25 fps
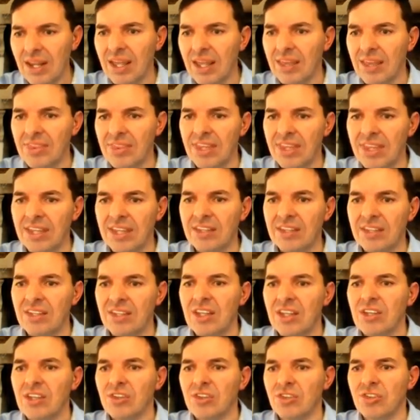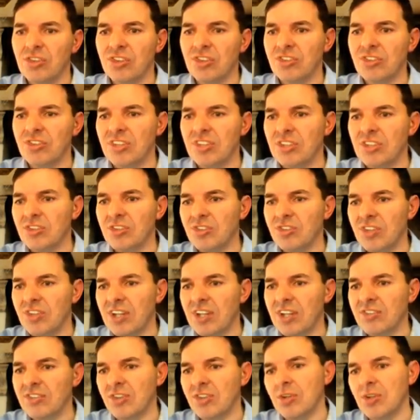And then you just need to change.